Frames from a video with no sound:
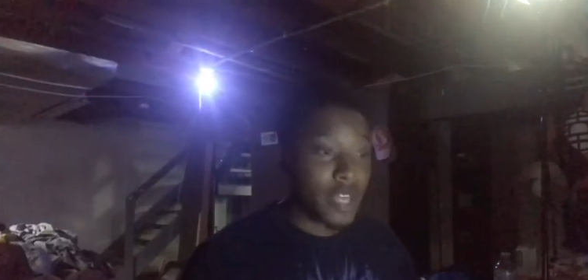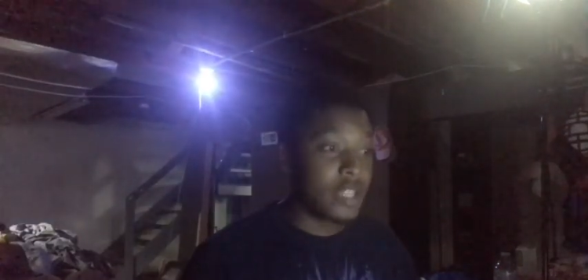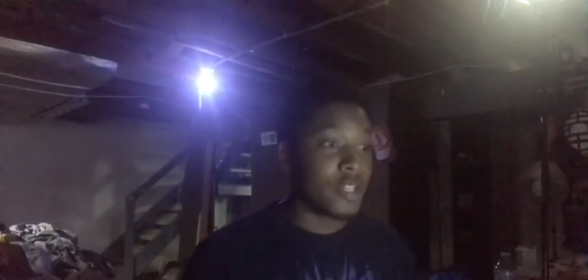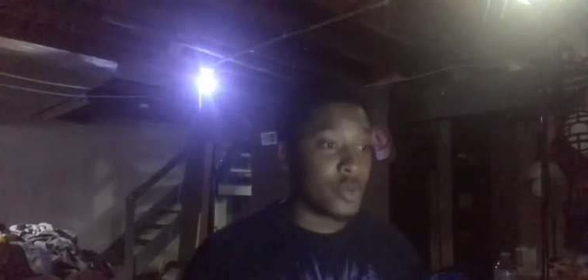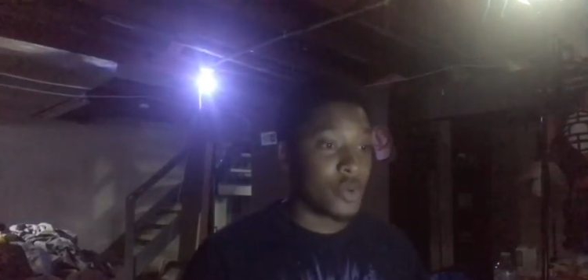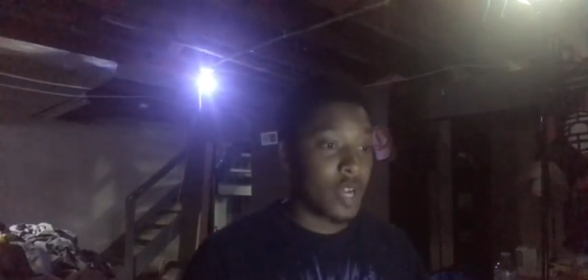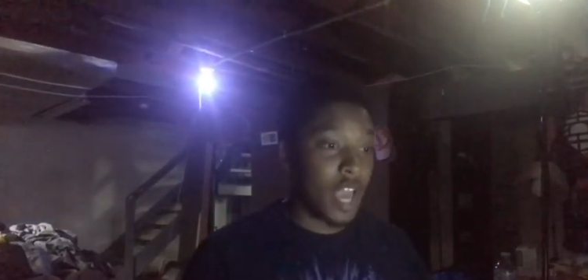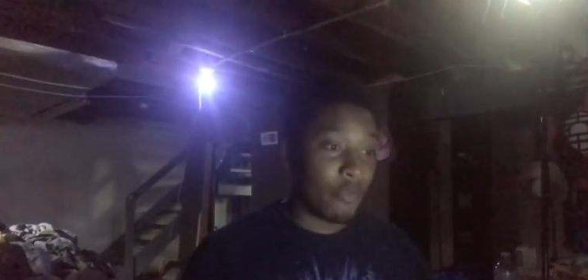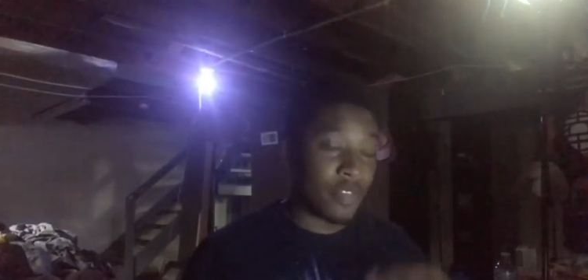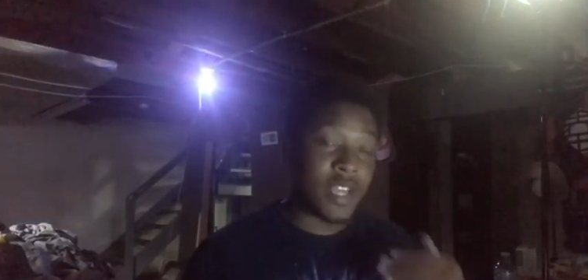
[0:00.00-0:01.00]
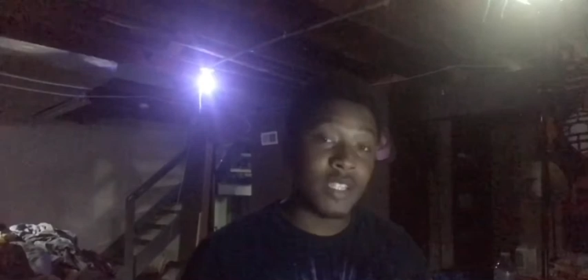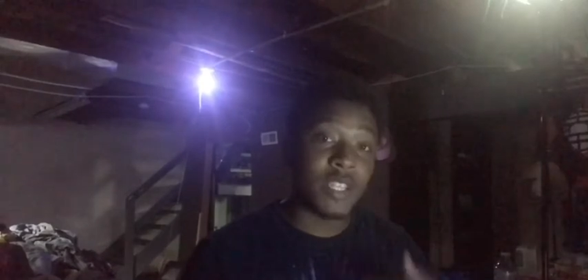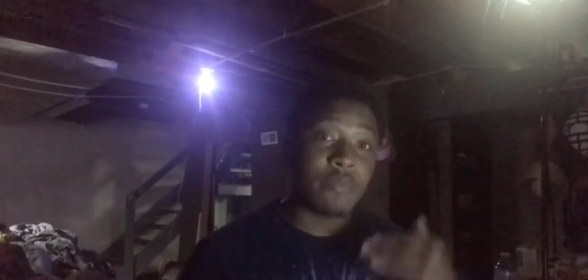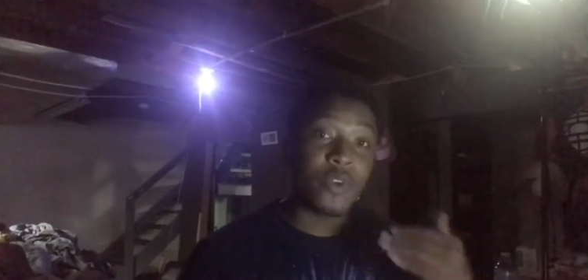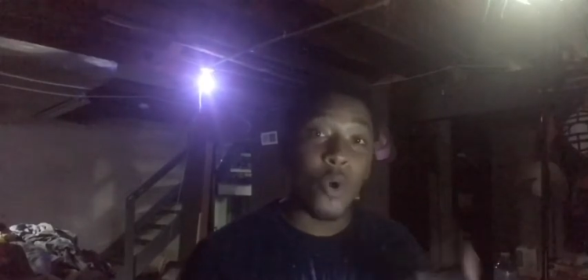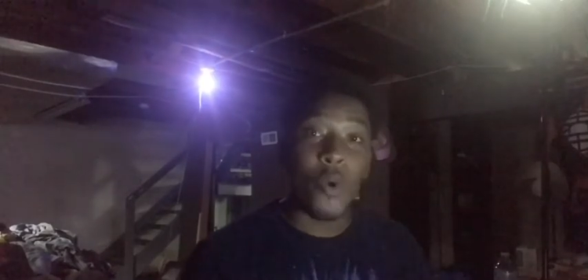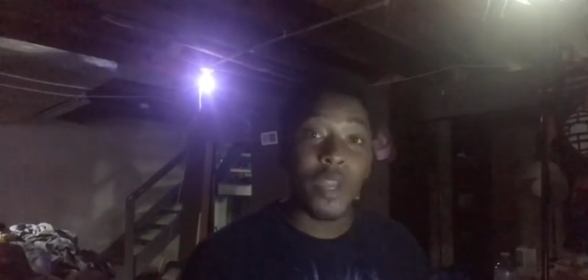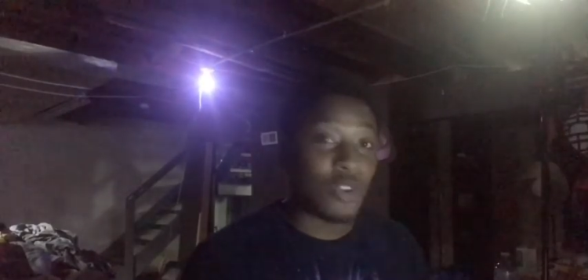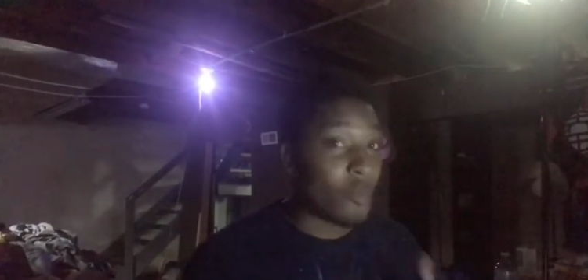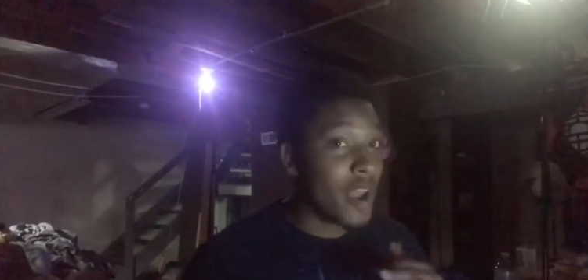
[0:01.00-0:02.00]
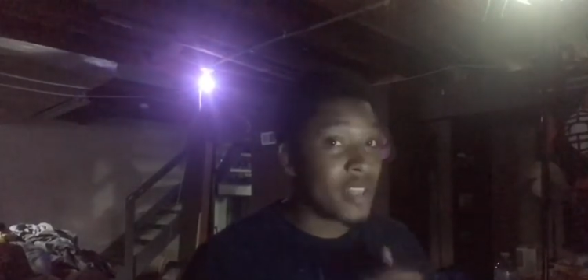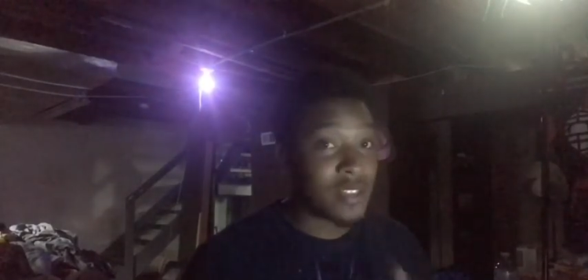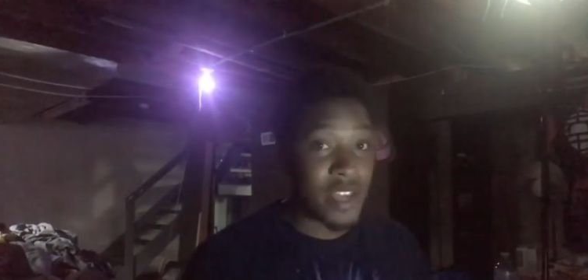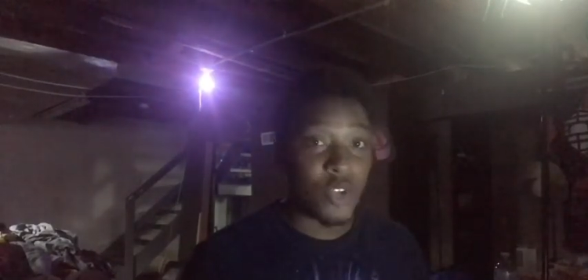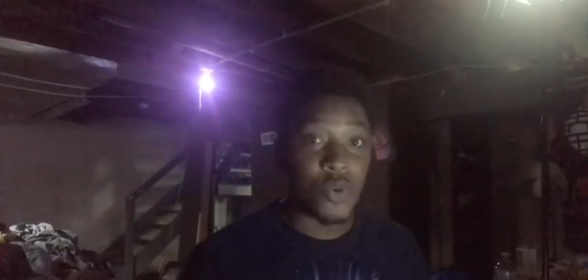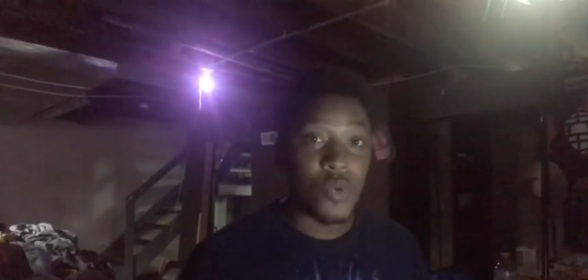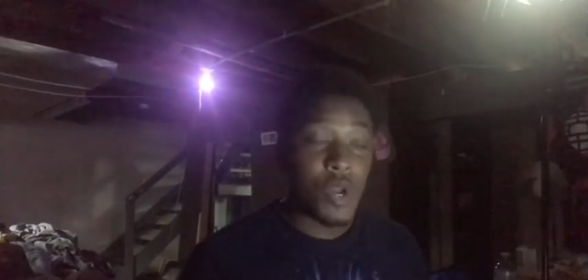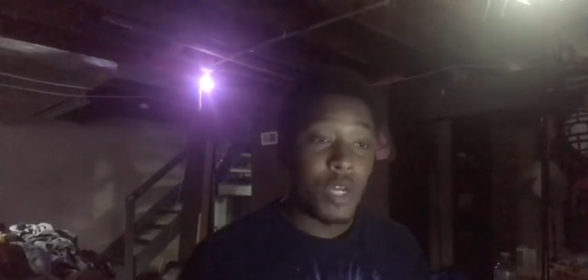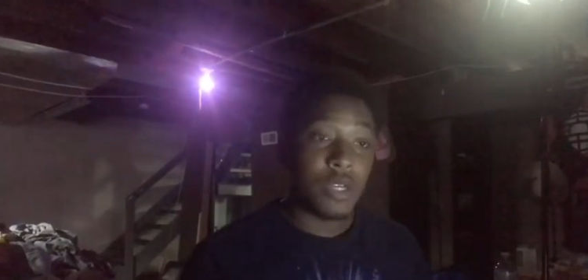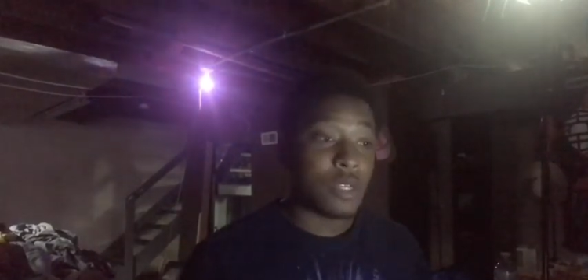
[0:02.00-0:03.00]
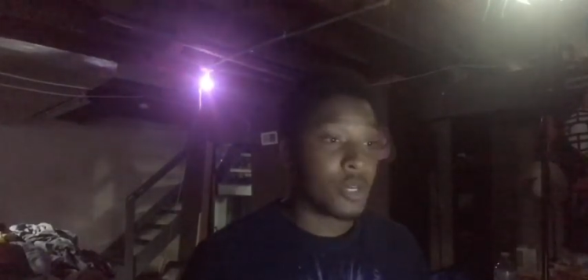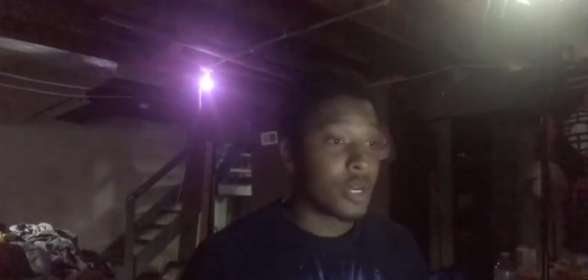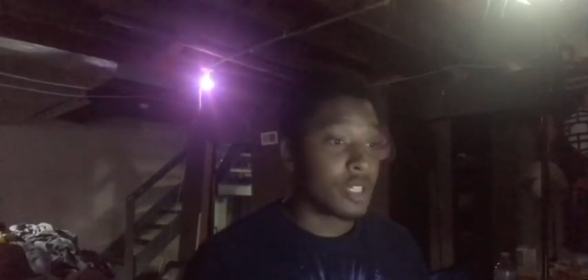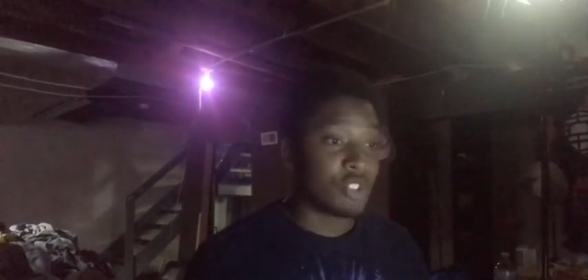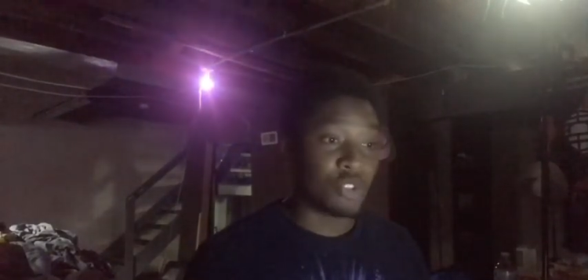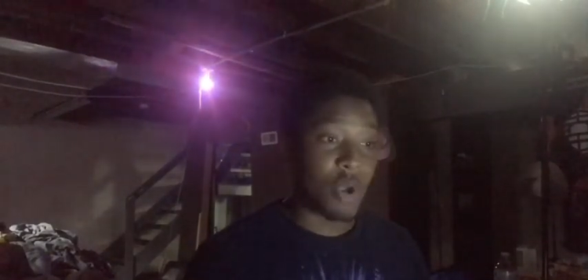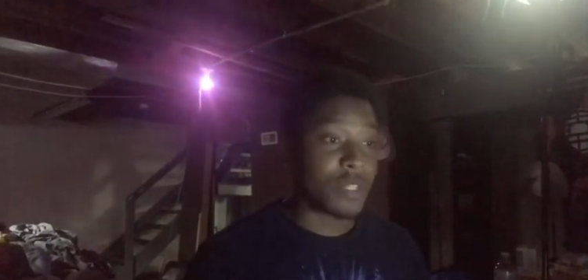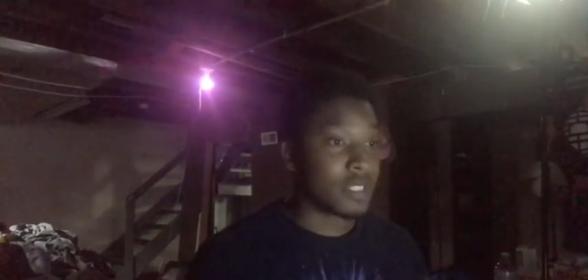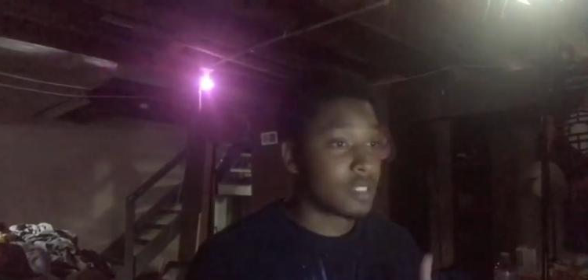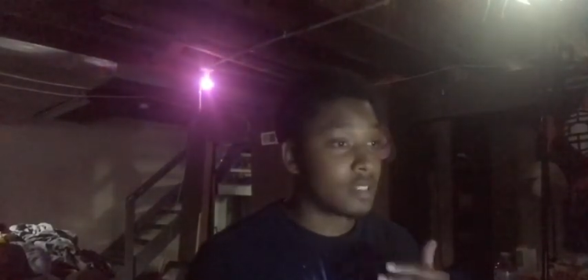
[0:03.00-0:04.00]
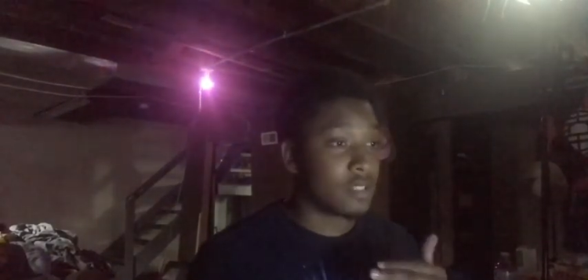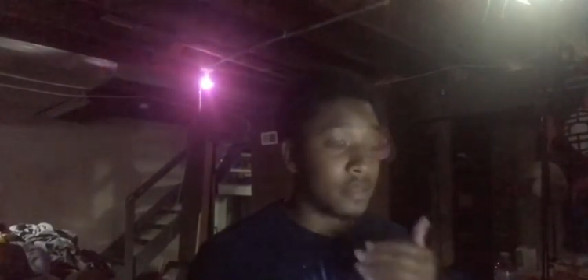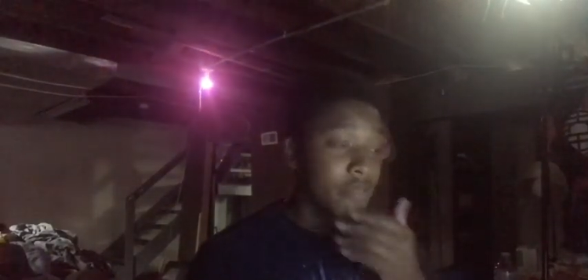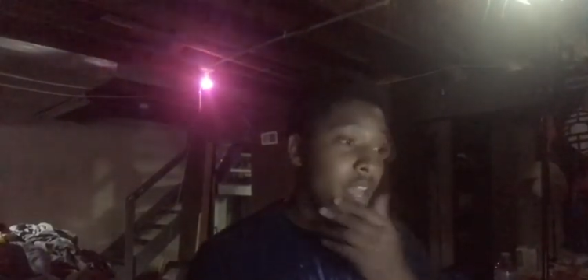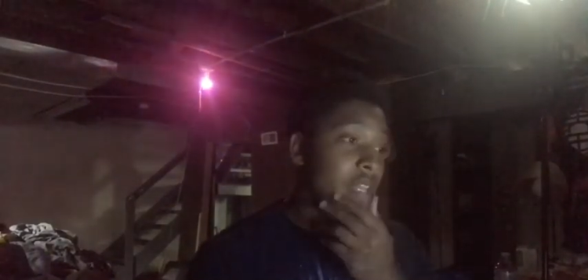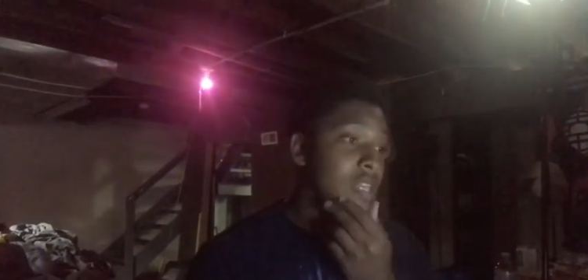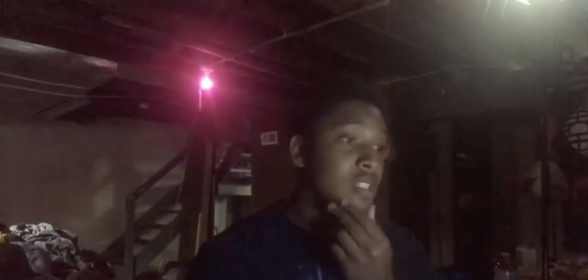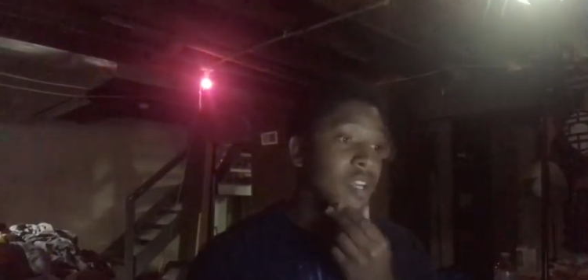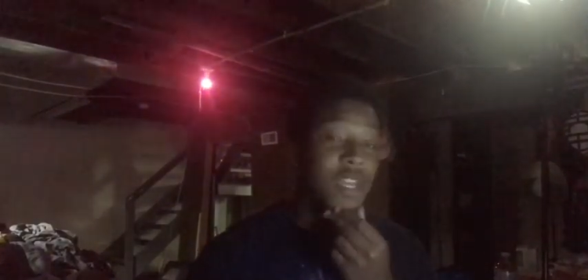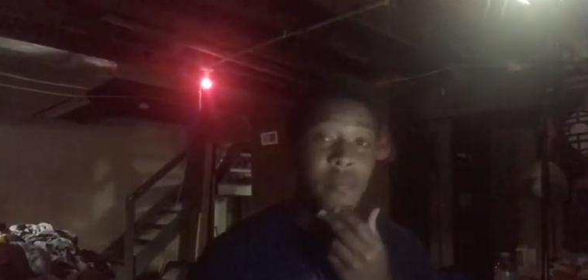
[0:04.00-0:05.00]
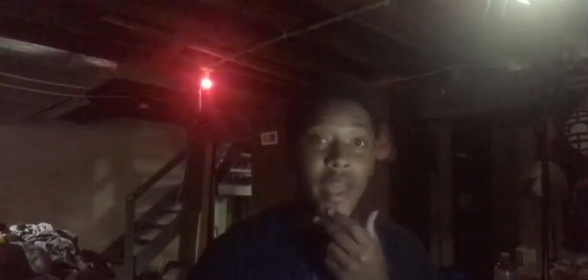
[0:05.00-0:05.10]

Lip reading: you, if things keep going the way that they do, you're going to start to, man, things are going to get